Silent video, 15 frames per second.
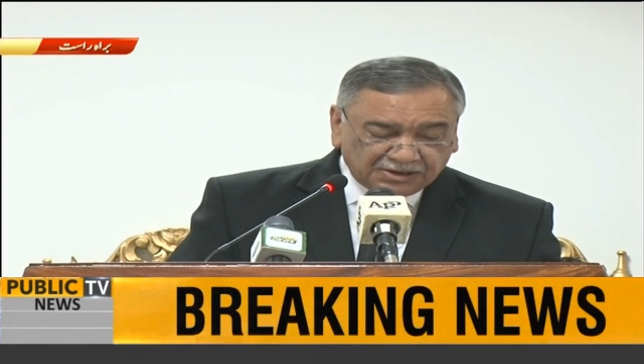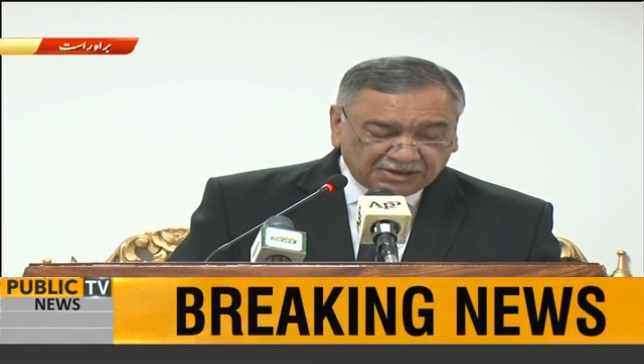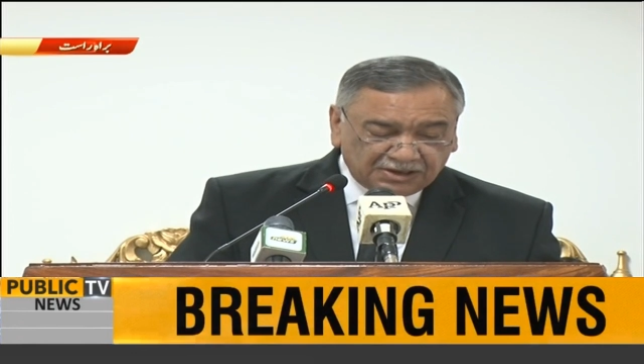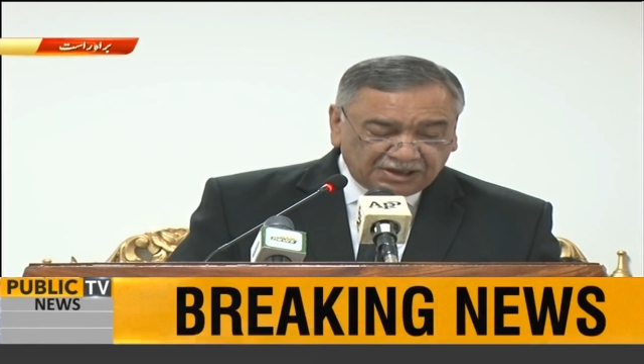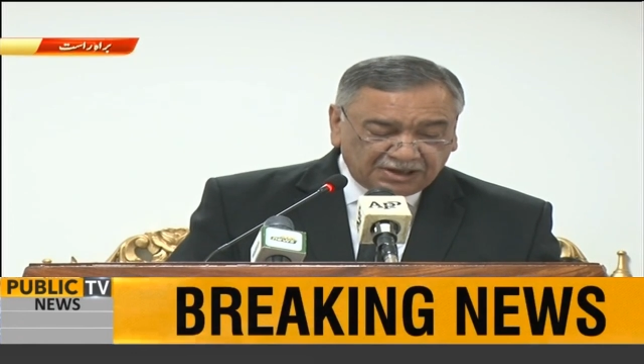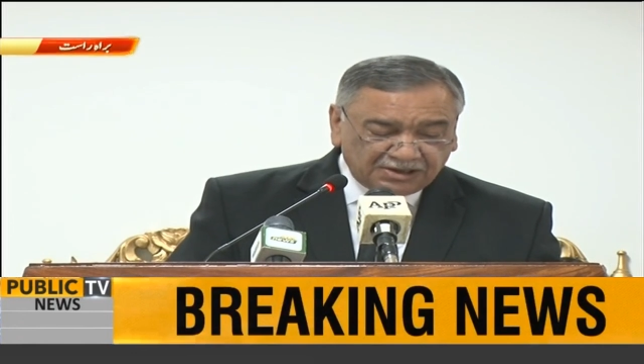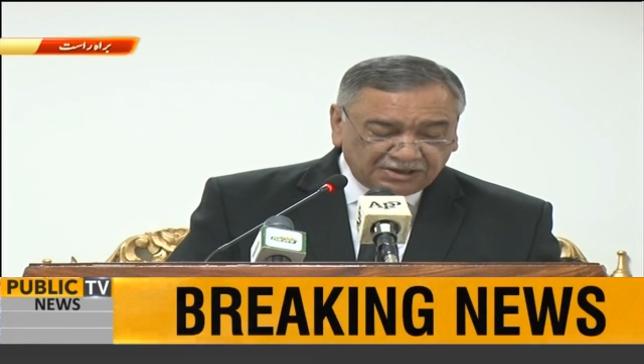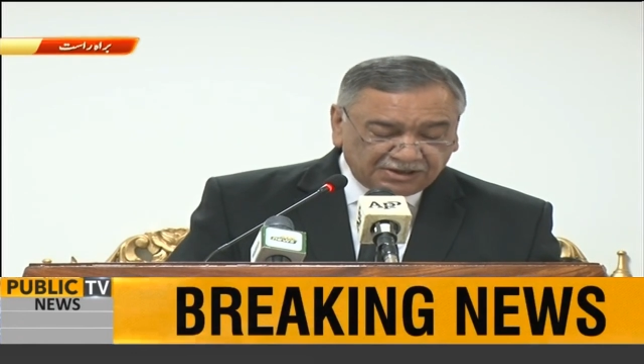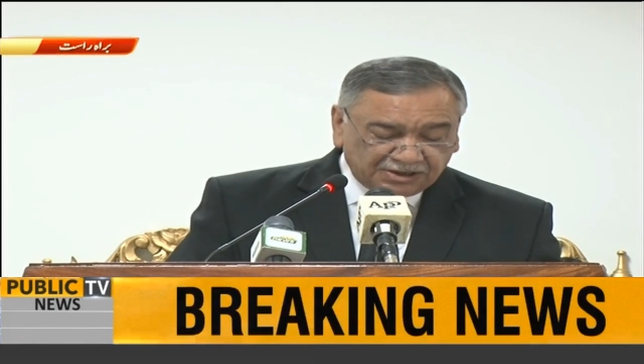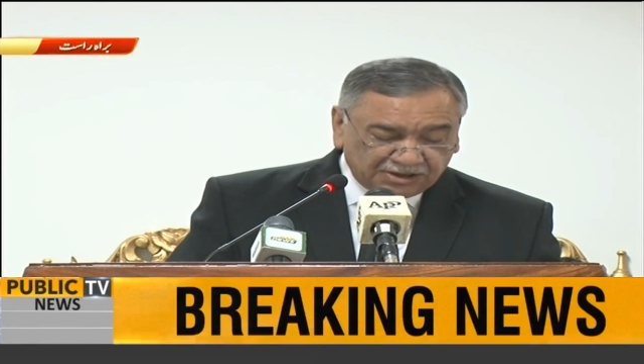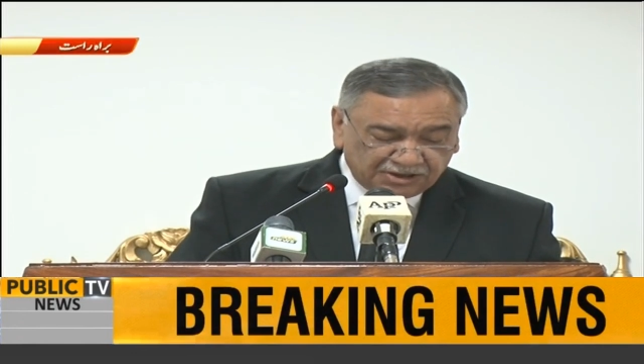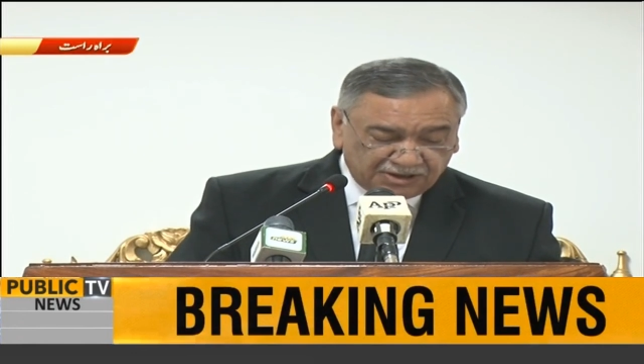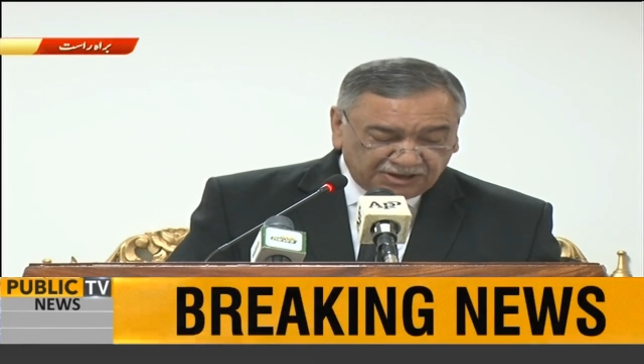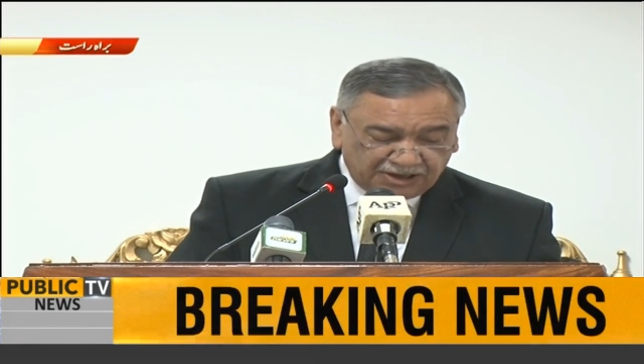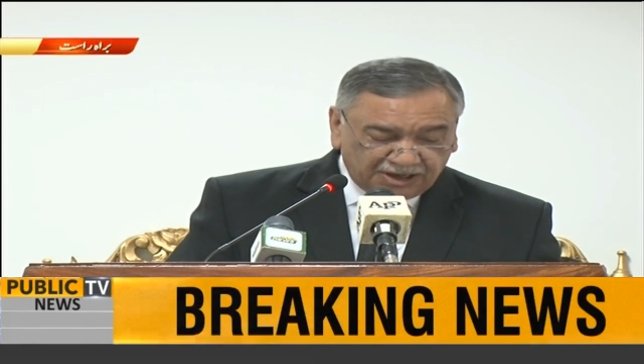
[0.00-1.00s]

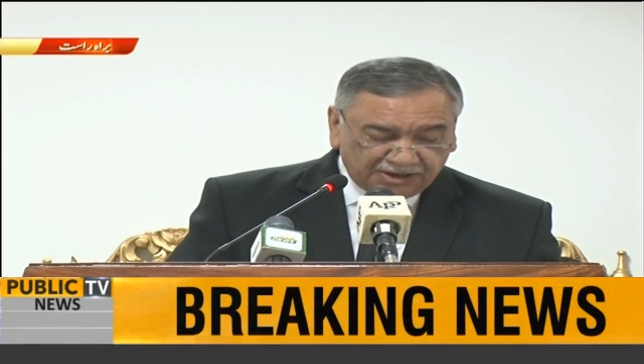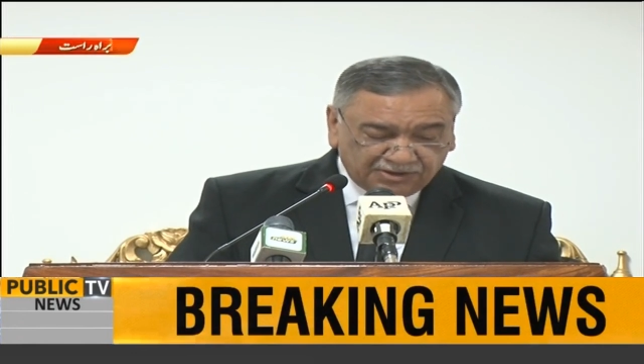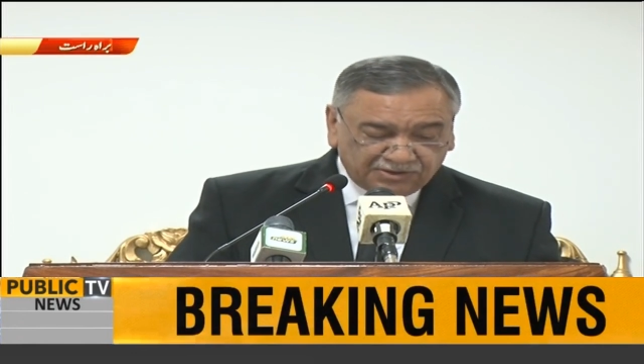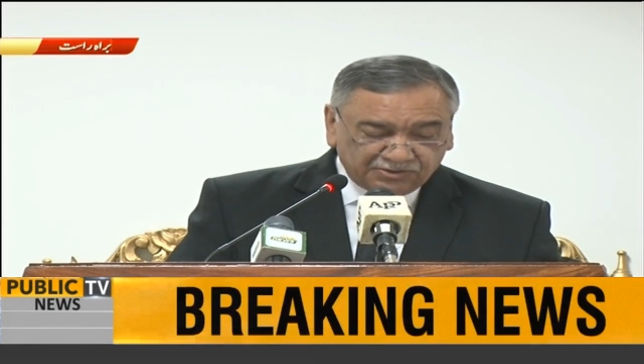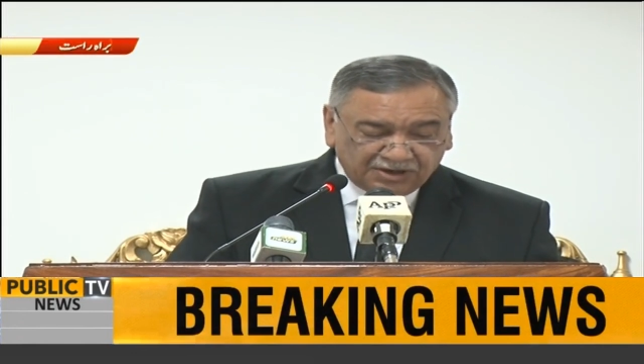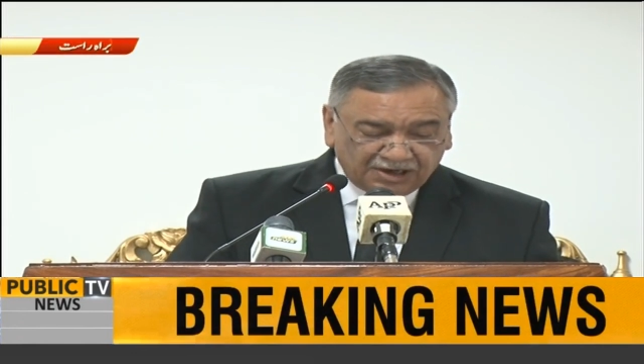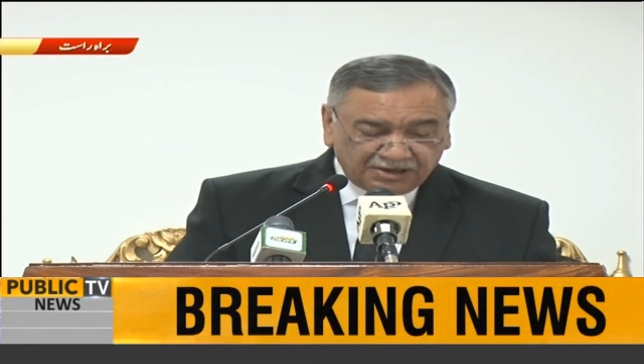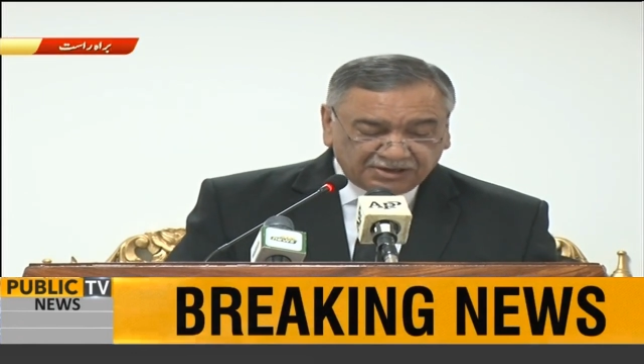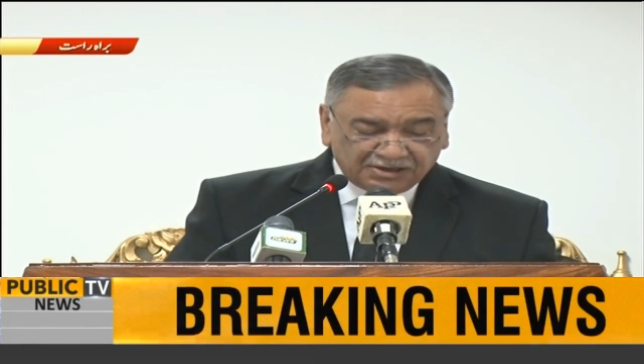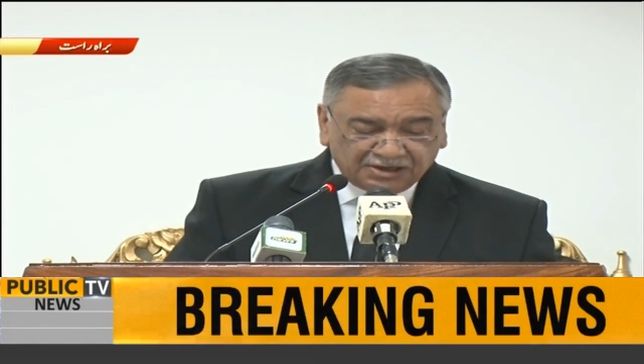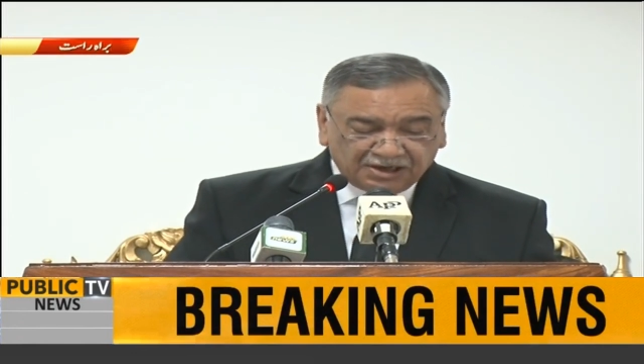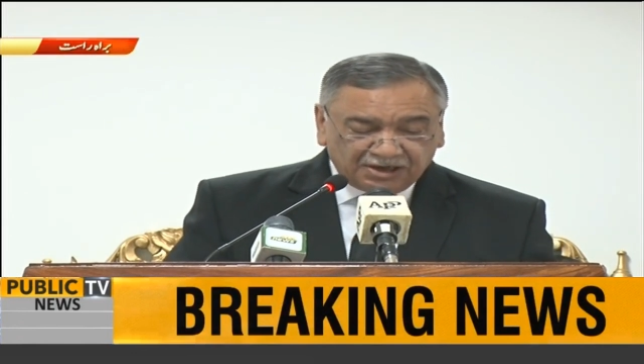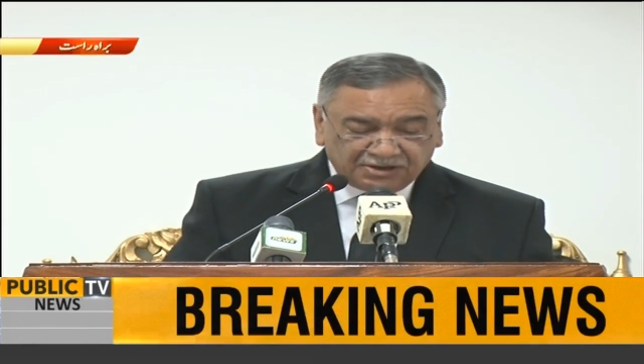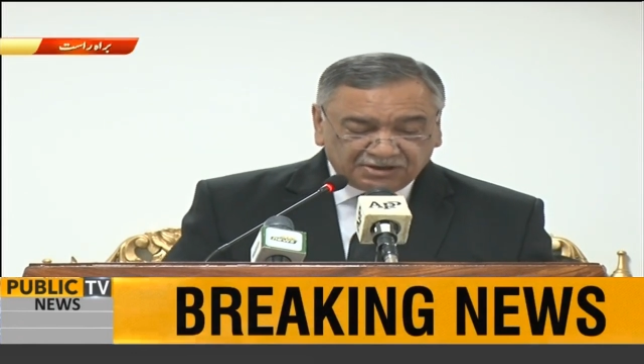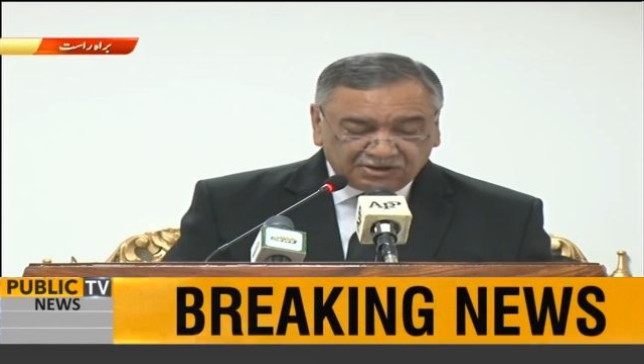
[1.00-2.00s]
1968 to
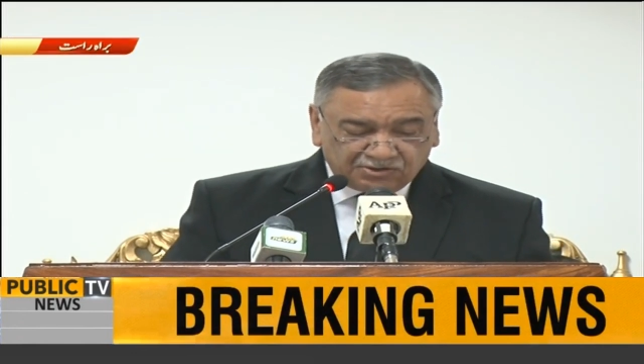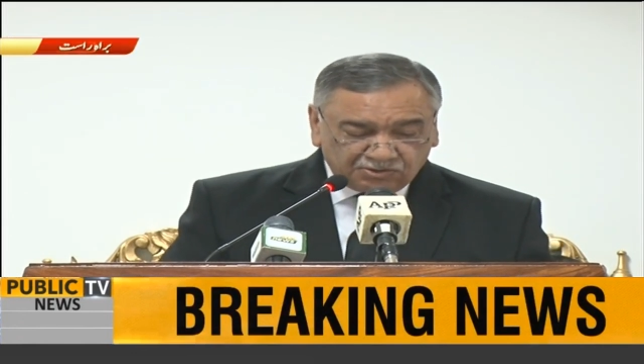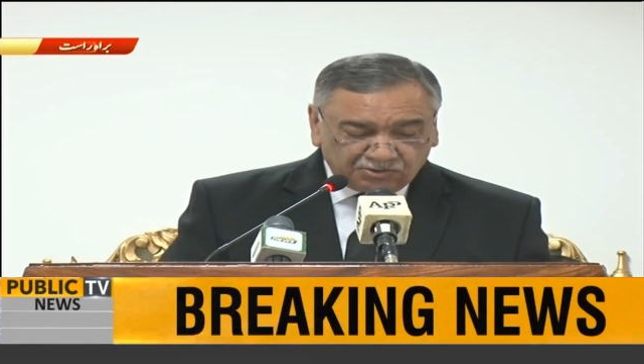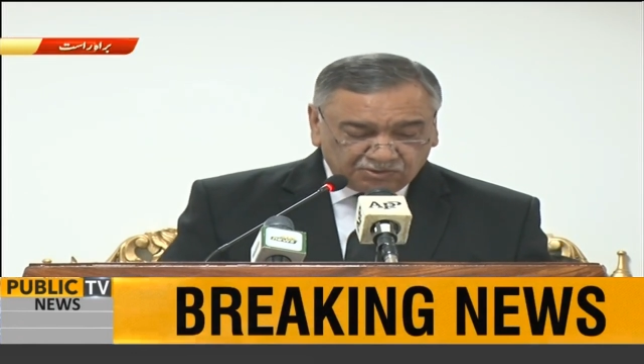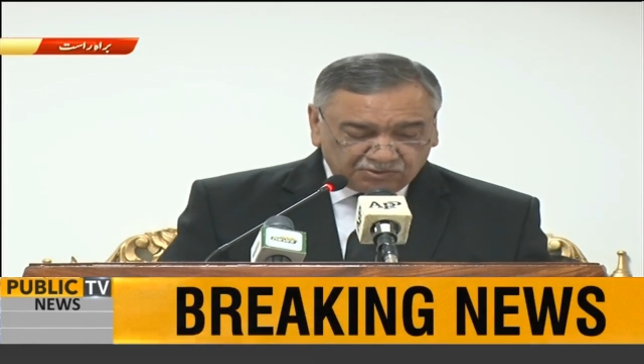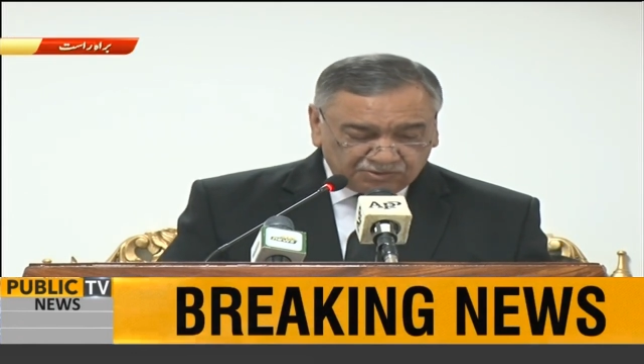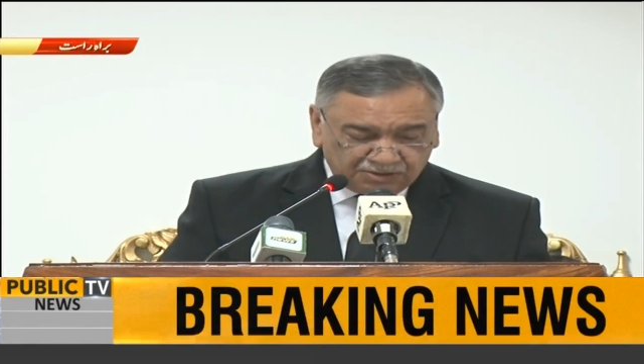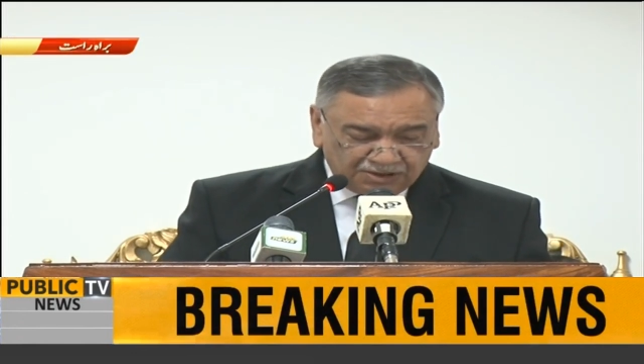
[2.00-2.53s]
1992,